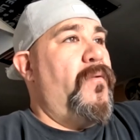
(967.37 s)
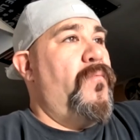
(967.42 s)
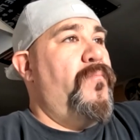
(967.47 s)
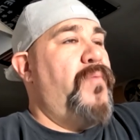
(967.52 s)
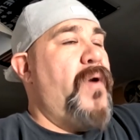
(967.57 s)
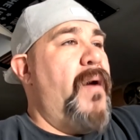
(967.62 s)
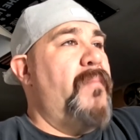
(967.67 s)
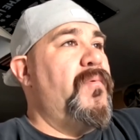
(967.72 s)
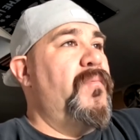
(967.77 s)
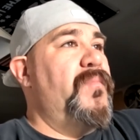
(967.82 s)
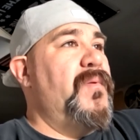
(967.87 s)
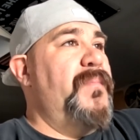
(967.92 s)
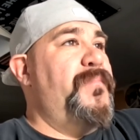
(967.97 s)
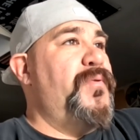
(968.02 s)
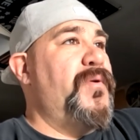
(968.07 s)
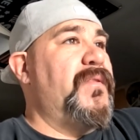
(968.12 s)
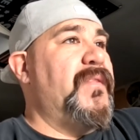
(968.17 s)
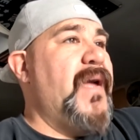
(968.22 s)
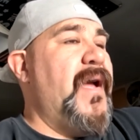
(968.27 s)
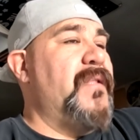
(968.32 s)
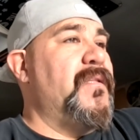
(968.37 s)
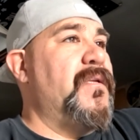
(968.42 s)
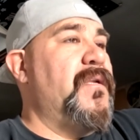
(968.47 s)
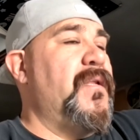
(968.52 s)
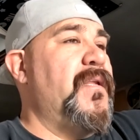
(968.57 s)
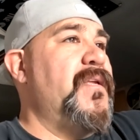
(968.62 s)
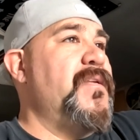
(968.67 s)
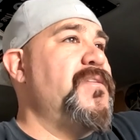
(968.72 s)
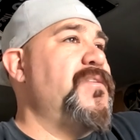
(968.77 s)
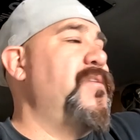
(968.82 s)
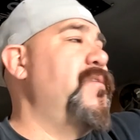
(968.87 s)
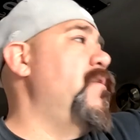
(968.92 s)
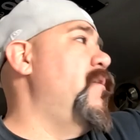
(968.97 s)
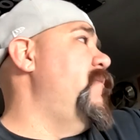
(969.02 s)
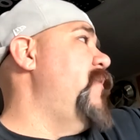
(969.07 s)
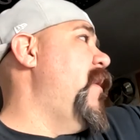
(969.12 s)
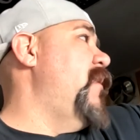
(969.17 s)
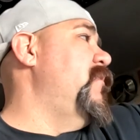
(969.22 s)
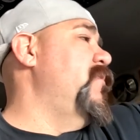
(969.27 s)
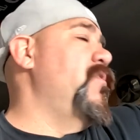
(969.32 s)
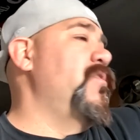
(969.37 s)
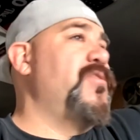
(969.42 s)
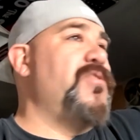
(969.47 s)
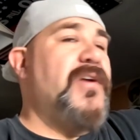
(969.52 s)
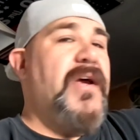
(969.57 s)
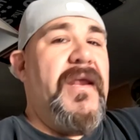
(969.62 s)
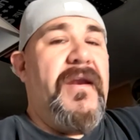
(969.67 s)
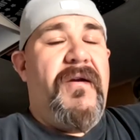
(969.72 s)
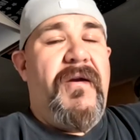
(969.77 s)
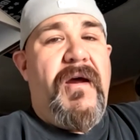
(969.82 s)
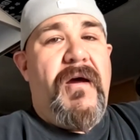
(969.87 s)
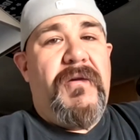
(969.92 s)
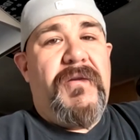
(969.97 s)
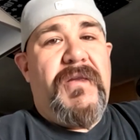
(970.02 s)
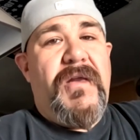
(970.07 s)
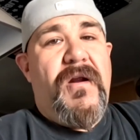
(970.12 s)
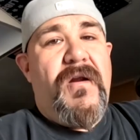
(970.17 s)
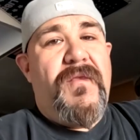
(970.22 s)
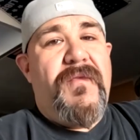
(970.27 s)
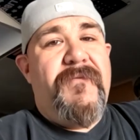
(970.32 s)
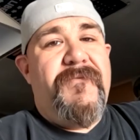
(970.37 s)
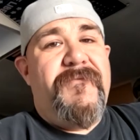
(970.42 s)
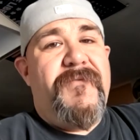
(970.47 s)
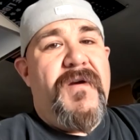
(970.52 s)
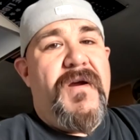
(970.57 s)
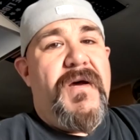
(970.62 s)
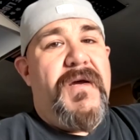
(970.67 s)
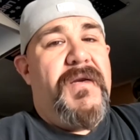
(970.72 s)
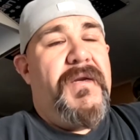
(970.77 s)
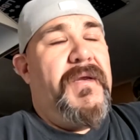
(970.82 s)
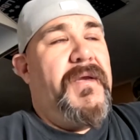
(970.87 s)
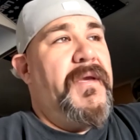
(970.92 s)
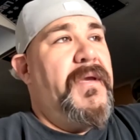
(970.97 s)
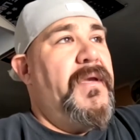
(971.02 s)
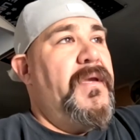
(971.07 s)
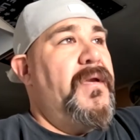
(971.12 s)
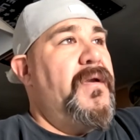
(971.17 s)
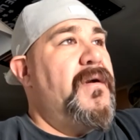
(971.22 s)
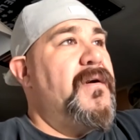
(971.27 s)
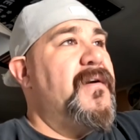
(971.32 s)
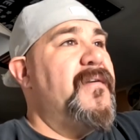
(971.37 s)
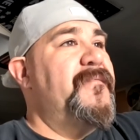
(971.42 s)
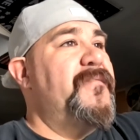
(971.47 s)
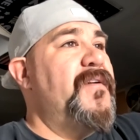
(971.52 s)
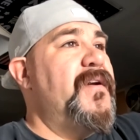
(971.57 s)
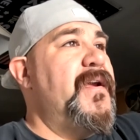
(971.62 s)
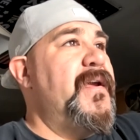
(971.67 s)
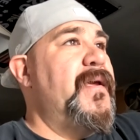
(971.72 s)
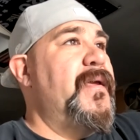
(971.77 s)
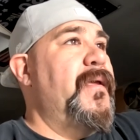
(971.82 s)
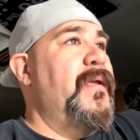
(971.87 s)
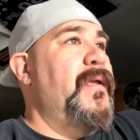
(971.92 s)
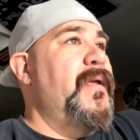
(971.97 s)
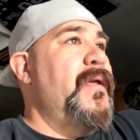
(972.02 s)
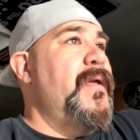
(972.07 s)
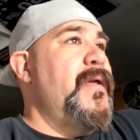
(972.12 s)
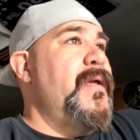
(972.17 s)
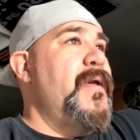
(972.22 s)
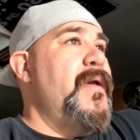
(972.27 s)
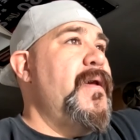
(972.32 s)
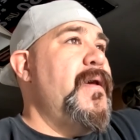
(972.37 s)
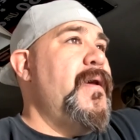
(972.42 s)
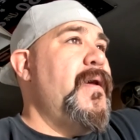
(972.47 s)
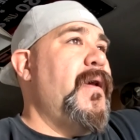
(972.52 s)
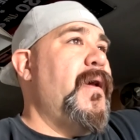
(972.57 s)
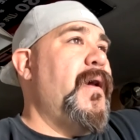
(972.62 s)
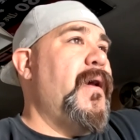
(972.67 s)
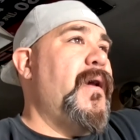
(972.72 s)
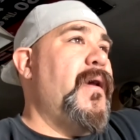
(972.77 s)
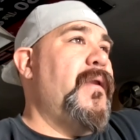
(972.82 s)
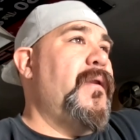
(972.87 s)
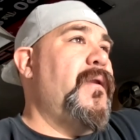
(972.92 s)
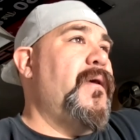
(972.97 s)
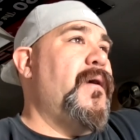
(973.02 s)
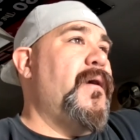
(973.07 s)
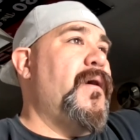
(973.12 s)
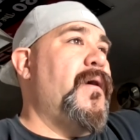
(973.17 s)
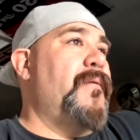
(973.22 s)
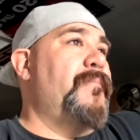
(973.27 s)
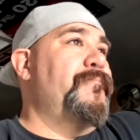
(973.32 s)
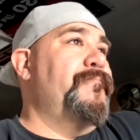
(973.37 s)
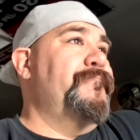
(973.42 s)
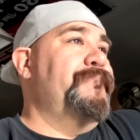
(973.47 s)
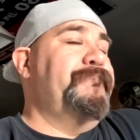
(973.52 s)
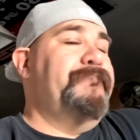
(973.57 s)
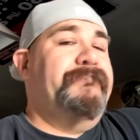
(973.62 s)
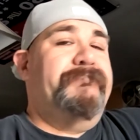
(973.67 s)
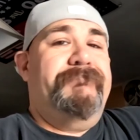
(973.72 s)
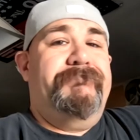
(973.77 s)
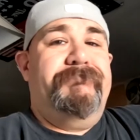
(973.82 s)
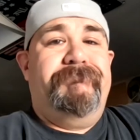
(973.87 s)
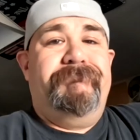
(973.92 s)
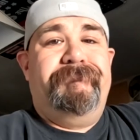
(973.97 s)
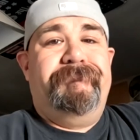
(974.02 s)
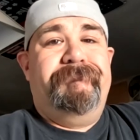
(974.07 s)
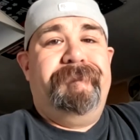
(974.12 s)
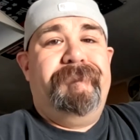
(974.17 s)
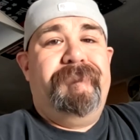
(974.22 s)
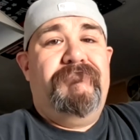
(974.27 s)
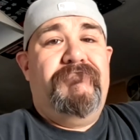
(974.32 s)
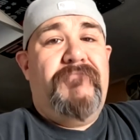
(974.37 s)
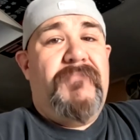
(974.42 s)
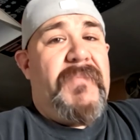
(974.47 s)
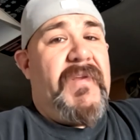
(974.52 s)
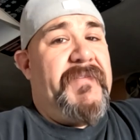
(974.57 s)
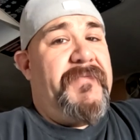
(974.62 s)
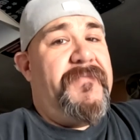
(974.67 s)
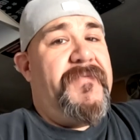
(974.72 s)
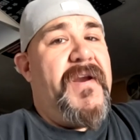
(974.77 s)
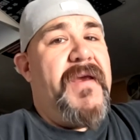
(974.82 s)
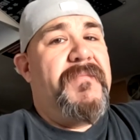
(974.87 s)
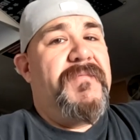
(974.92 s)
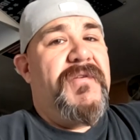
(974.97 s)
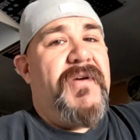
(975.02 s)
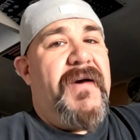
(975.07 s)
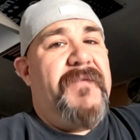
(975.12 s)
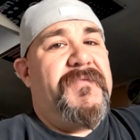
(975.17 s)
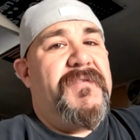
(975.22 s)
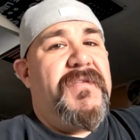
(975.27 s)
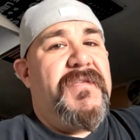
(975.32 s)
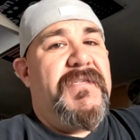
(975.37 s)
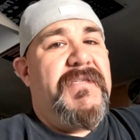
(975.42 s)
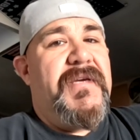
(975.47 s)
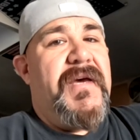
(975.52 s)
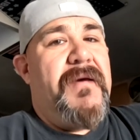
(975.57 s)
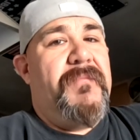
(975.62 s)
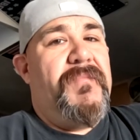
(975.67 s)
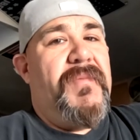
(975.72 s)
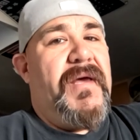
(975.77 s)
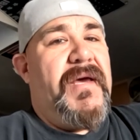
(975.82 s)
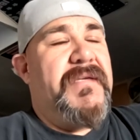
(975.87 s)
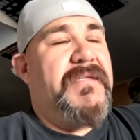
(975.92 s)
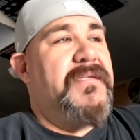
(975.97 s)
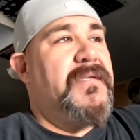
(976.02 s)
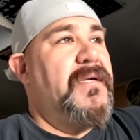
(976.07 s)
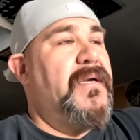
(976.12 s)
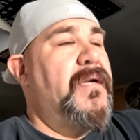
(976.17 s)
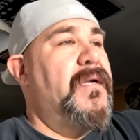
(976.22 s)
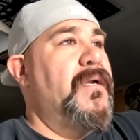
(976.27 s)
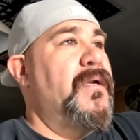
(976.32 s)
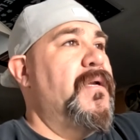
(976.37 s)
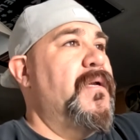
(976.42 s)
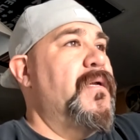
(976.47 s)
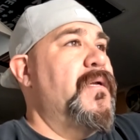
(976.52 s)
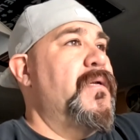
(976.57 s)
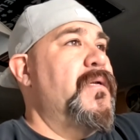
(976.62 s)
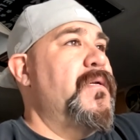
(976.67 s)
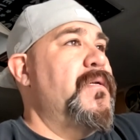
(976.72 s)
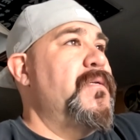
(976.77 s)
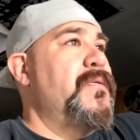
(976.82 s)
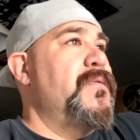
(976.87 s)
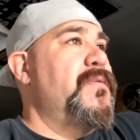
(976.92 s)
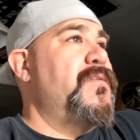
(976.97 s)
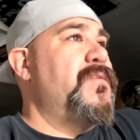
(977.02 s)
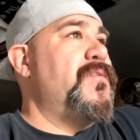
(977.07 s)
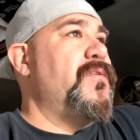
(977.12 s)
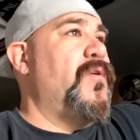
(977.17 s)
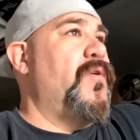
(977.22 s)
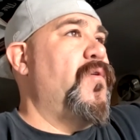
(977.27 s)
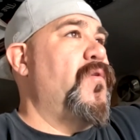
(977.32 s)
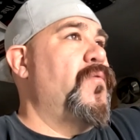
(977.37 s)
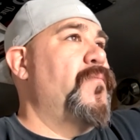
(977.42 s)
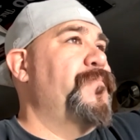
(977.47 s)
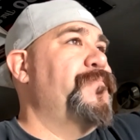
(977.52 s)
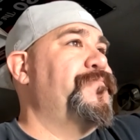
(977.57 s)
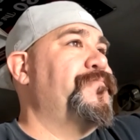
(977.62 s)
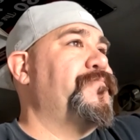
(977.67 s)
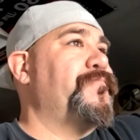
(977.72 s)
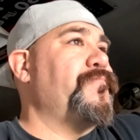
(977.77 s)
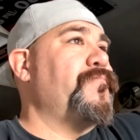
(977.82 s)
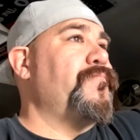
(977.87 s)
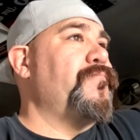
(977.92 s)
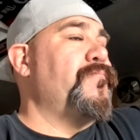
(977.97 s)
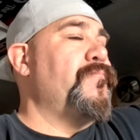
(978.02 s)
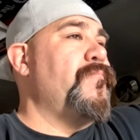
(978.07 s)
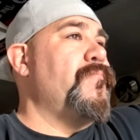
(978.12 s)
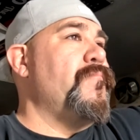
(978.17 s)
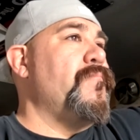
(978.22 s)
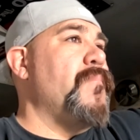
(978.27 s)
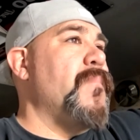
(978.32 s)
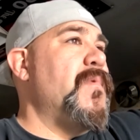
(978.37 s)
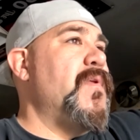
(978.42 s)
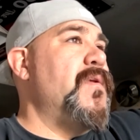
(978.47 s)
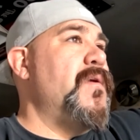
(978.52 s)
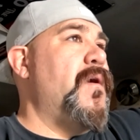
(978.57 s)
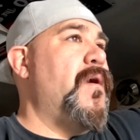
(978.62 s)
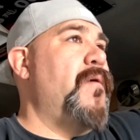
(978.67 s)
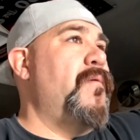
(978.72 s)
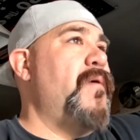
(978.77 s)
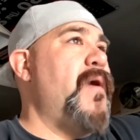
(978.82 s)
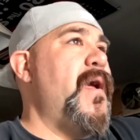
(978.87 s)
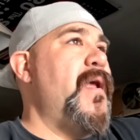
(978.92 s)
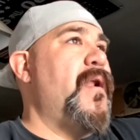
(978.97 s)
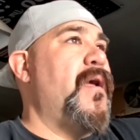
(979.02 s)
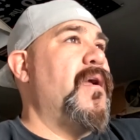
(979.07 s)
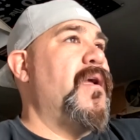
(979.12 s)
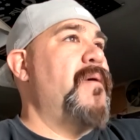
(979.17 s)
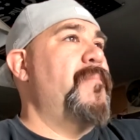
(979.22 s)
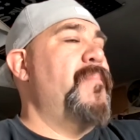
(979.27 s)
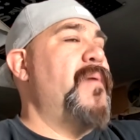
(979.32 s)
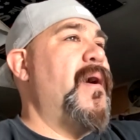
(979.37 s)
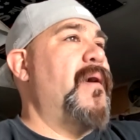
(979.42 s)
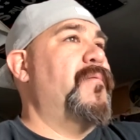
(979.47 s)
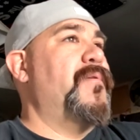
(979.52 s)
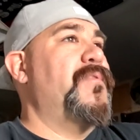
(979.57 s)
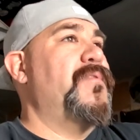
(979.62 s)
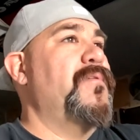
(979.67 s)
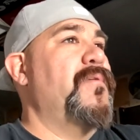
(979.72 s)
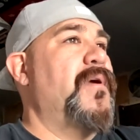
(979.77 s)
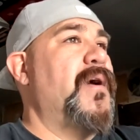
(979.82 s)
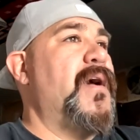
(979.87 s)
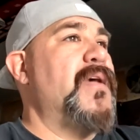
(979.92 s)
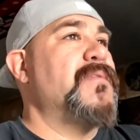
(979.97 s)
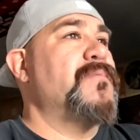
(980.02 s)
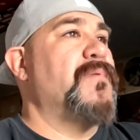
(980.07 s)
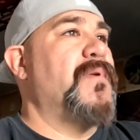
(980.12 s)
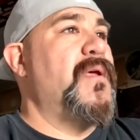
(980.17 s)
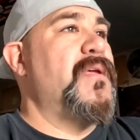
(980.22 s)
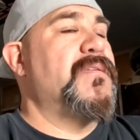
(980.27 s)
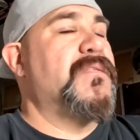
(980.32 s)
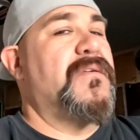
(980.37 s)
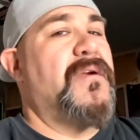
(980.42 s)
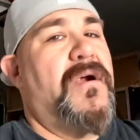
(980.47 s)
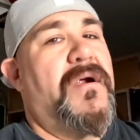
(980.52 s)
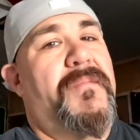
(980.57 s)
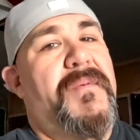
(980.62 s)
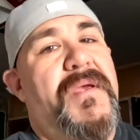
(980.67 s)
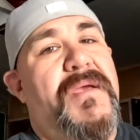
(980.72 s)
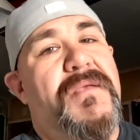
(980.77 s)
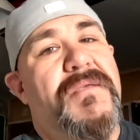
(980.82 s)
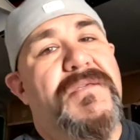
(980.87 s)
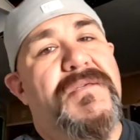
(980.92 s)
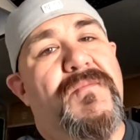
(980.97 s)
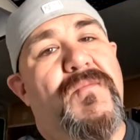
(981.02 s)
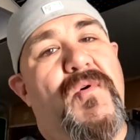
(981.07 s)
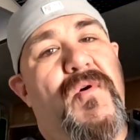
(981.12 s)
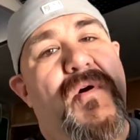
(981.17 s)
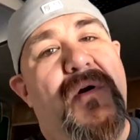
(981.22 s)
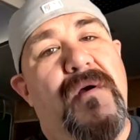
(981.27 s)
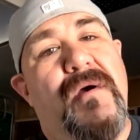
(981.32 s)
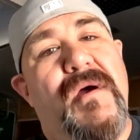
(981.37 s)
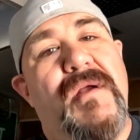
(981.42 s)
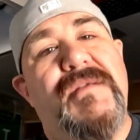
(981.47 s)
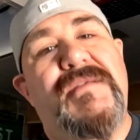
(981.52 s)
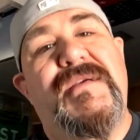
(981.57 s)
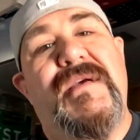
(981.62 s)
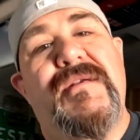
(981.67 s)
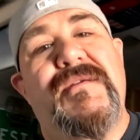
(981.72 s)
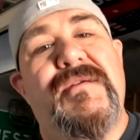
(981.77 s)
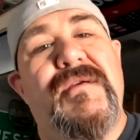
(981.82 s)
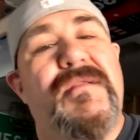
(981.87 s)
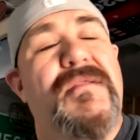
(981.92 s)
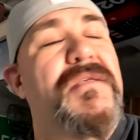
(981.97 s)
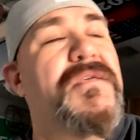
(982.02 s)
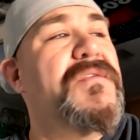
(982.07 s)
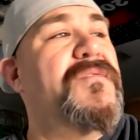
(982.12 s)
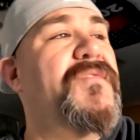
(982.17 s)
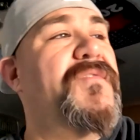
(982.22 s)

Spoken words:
Probably put that little engine on that little trailer out there in the front, cover it, and that frames off to the sandblaster. So, alright, I'll get back with you guys when I start making some more content on this